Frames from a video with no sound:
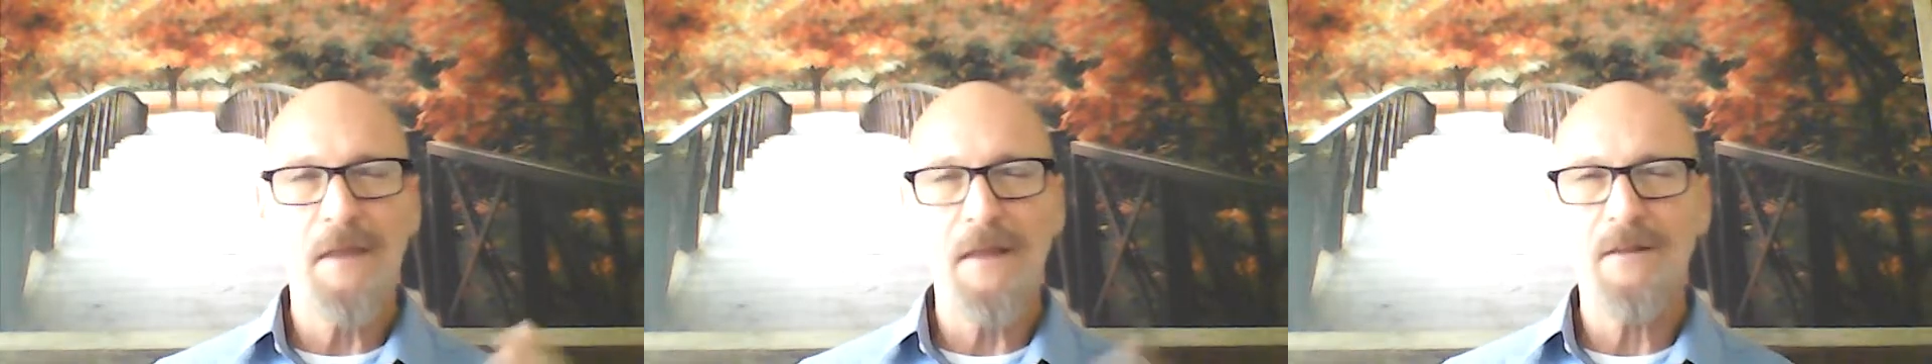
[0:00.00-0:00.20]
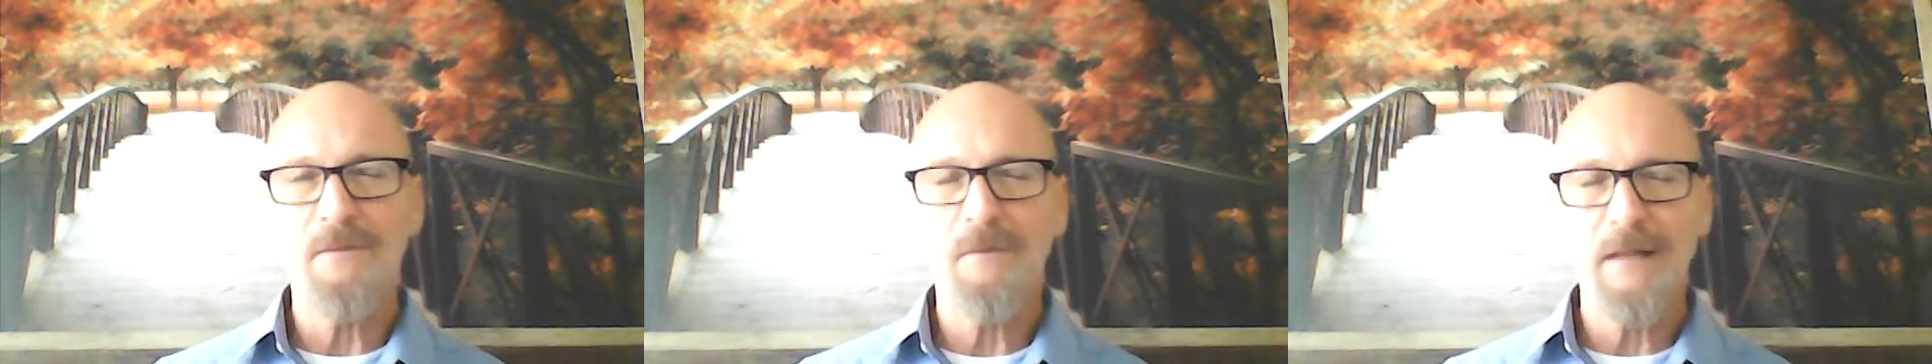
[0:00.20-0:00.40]

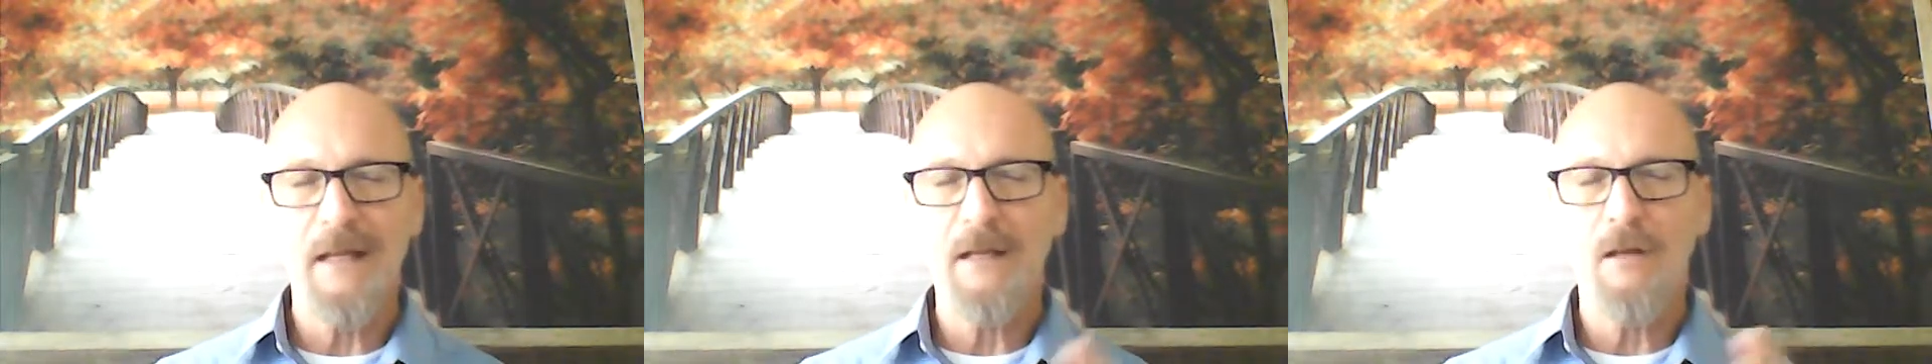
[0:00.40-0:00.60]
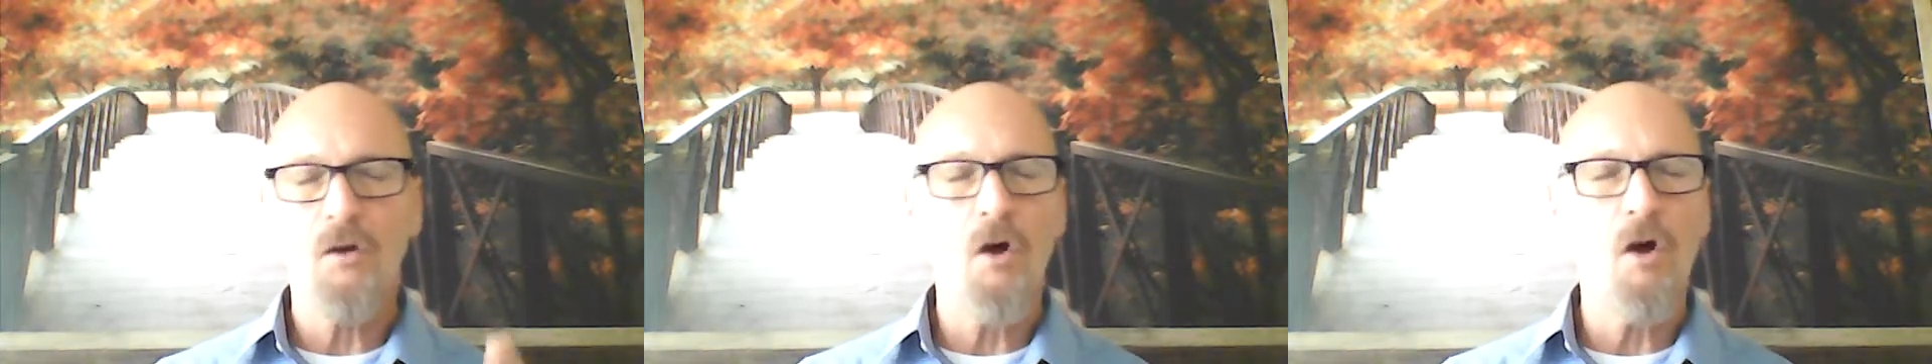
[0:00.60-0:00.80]
That
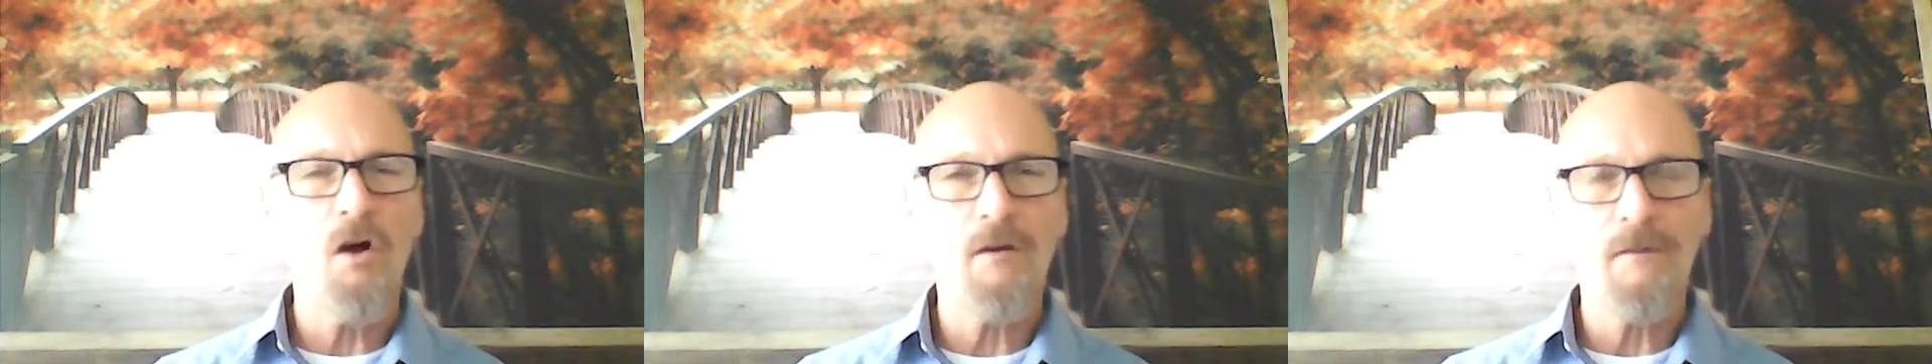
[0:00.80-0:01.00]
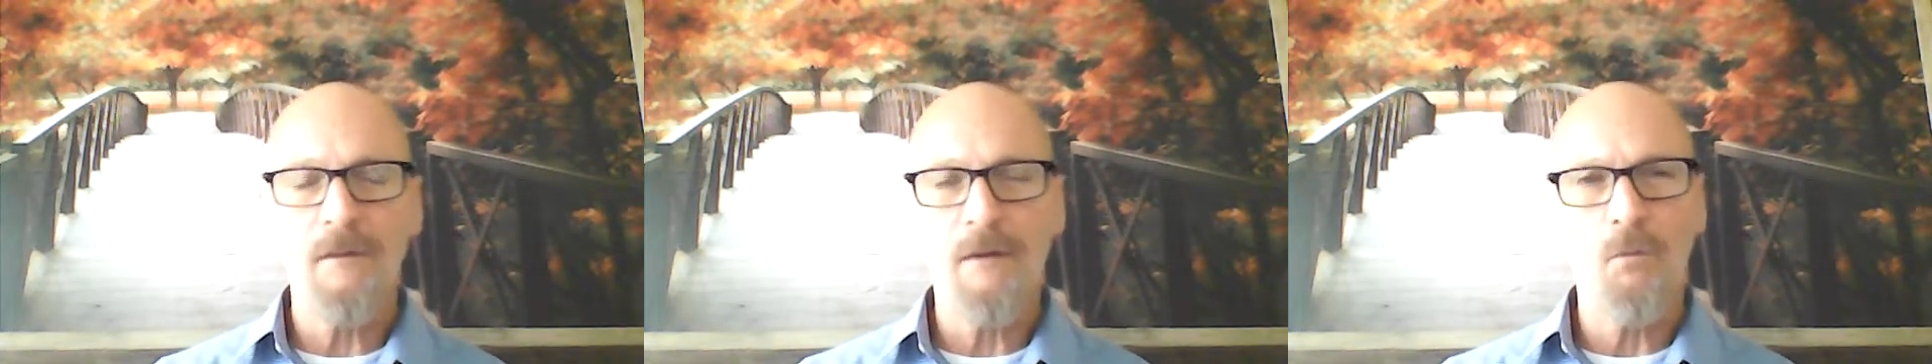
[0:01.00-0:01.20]
that
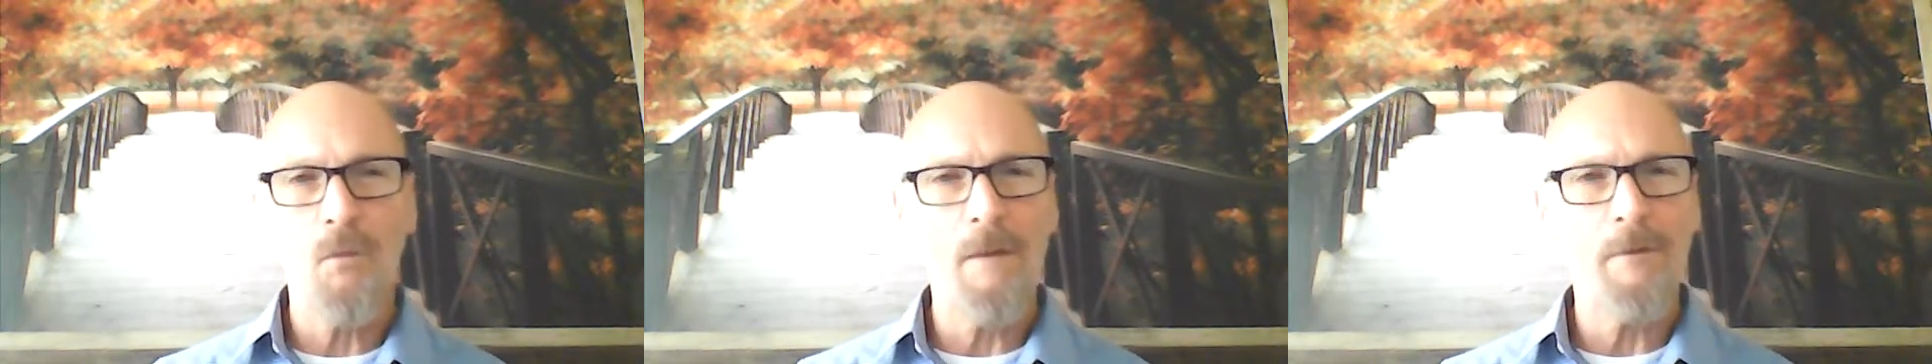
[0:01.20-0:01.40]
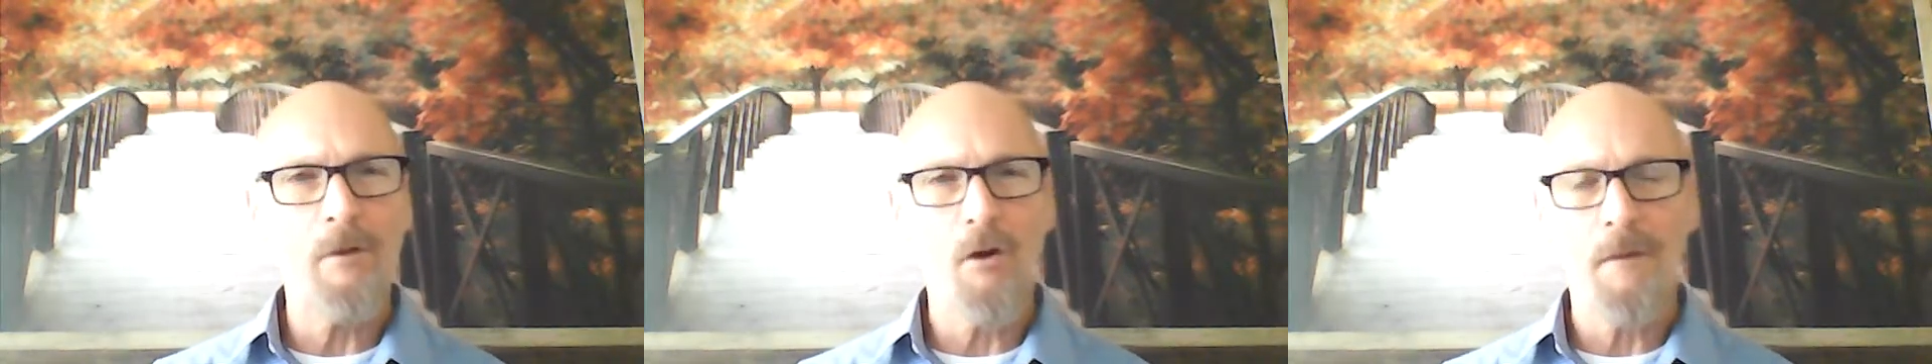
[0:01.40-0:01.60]
long
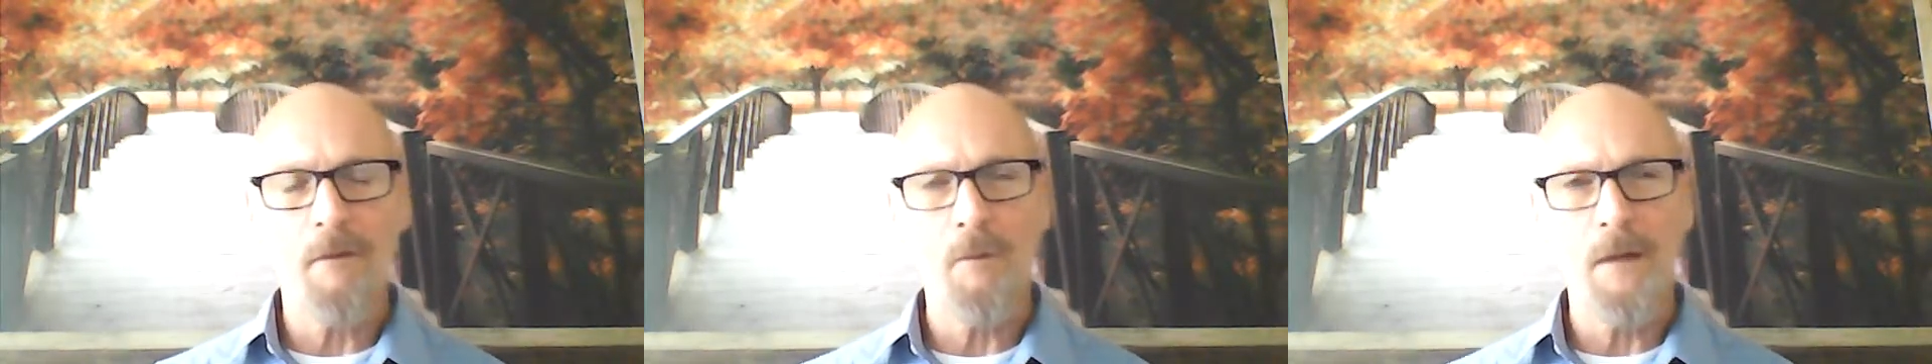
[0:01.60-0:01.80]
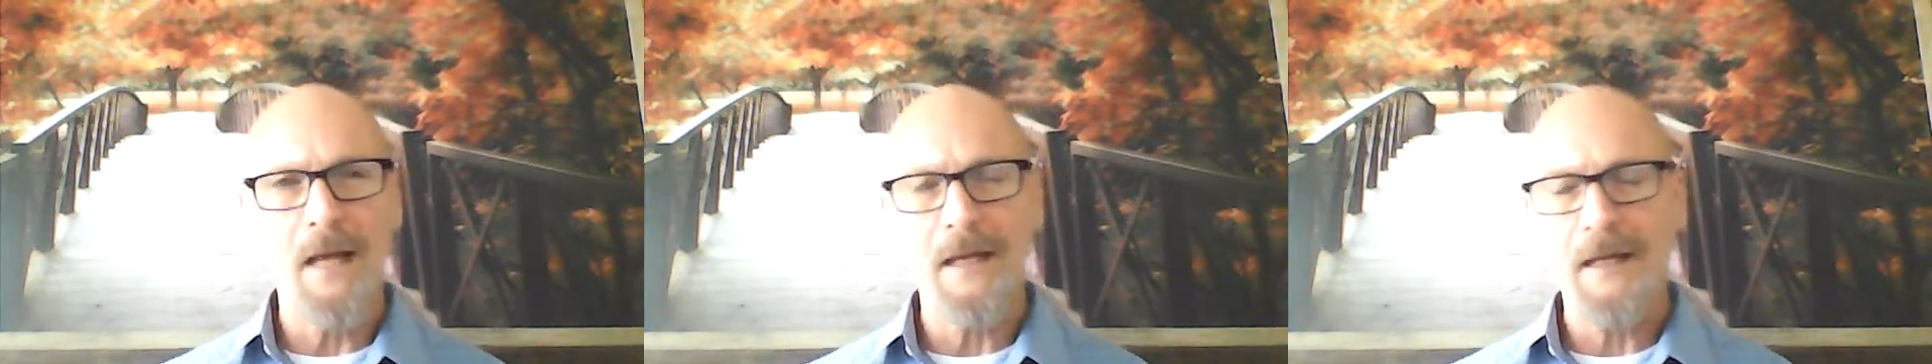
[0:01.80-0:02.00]
webinar that
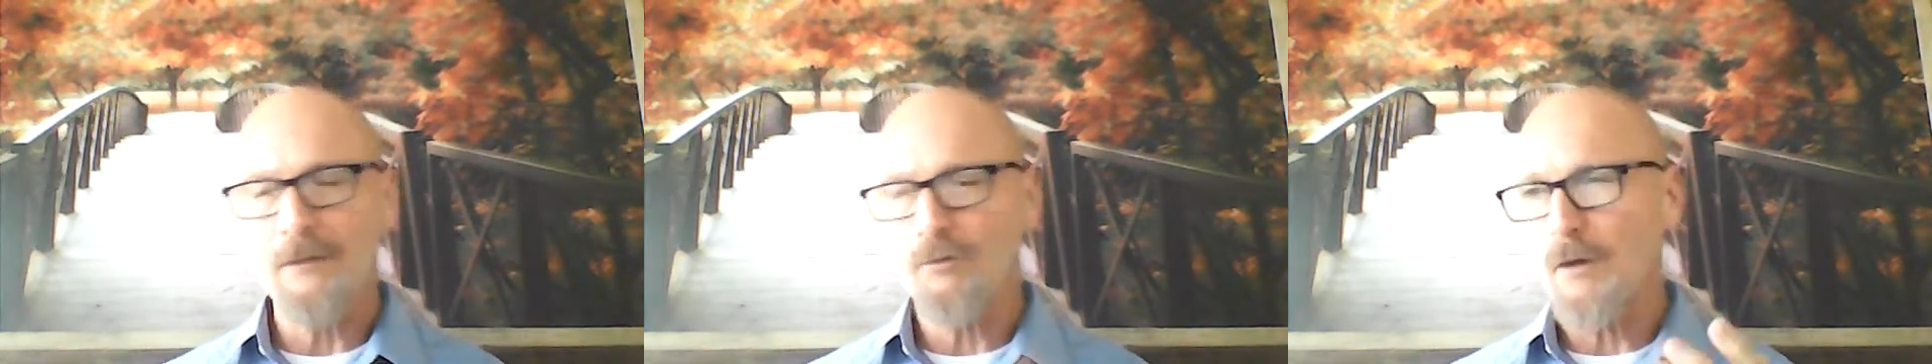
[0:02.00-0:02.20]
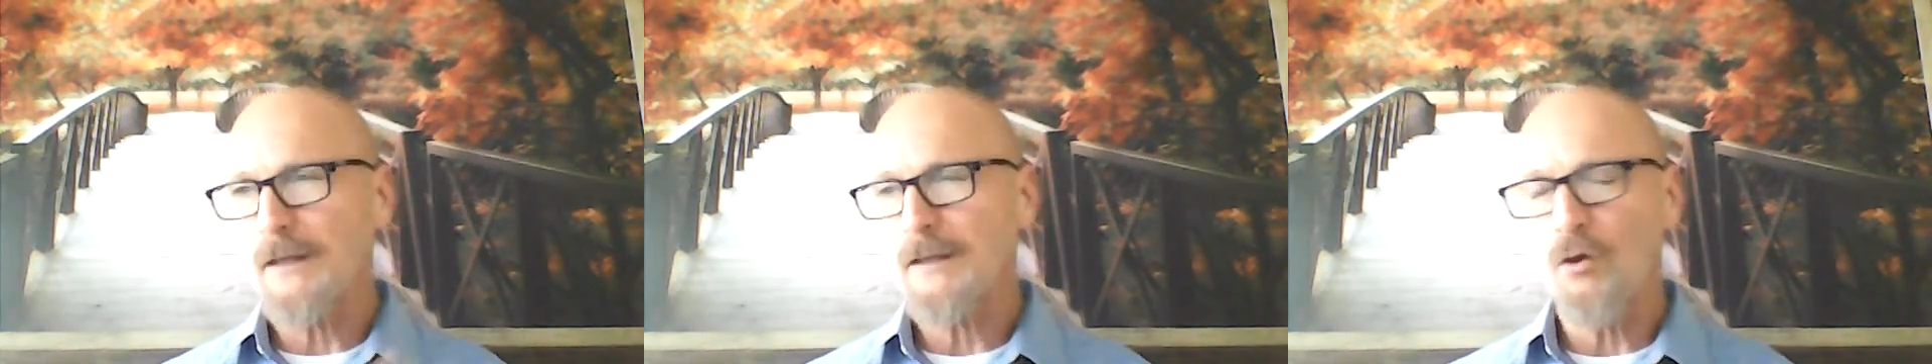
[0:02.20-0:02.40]
we had. I
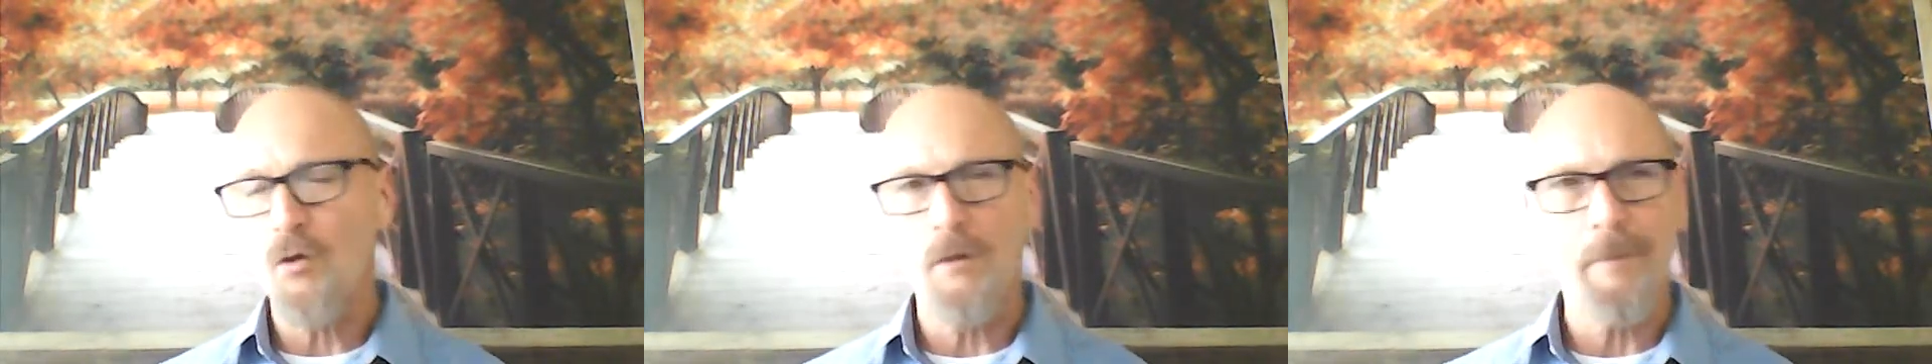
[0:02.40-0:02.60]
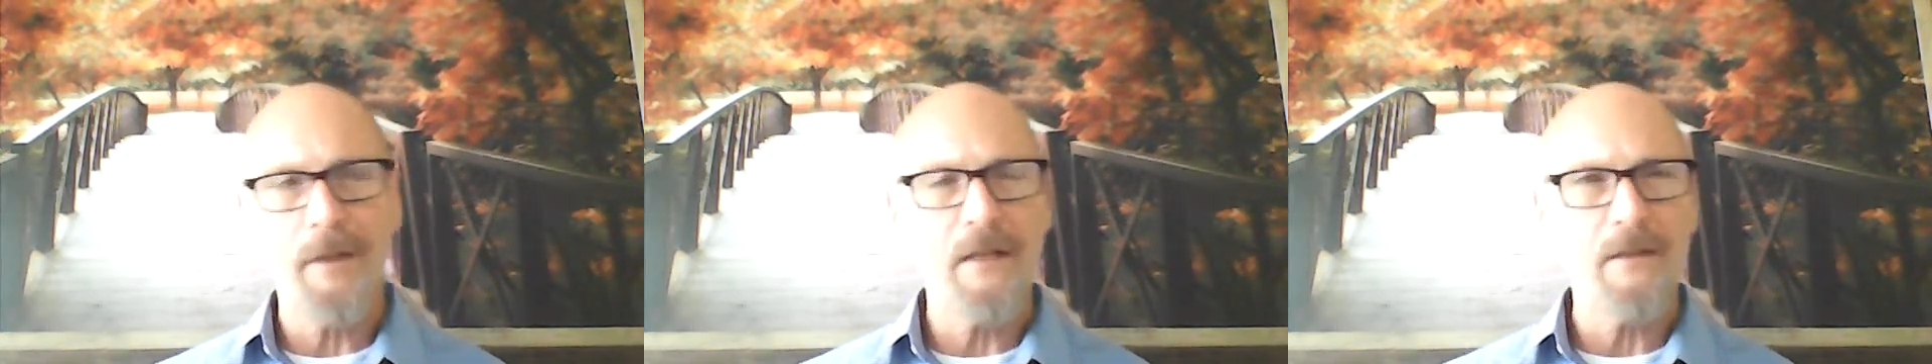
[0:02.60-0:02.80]
tried to go to
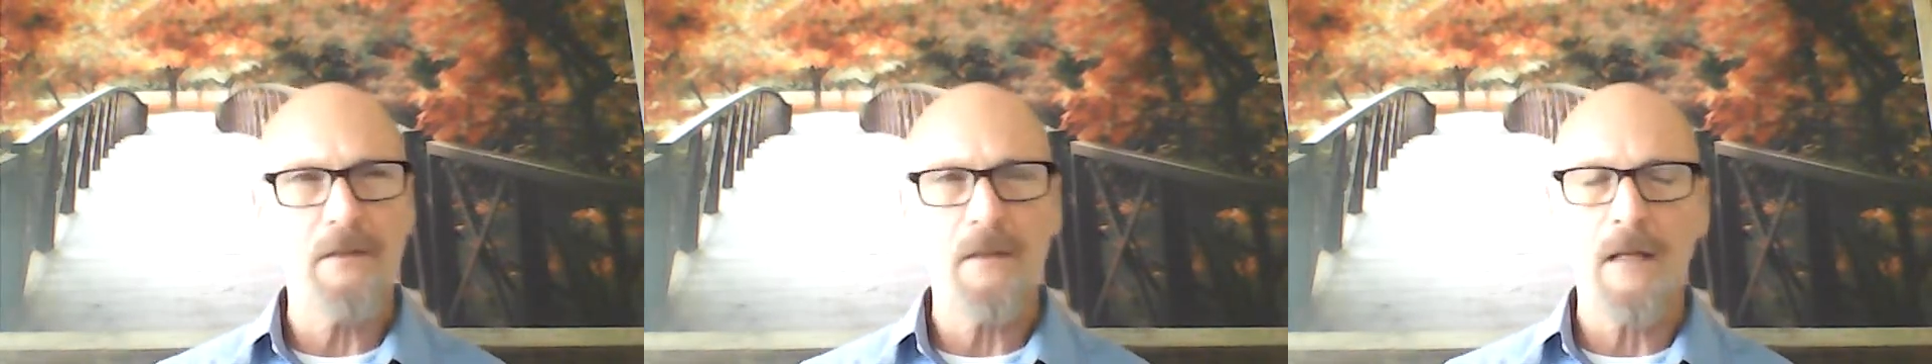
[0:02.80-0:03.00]
bed.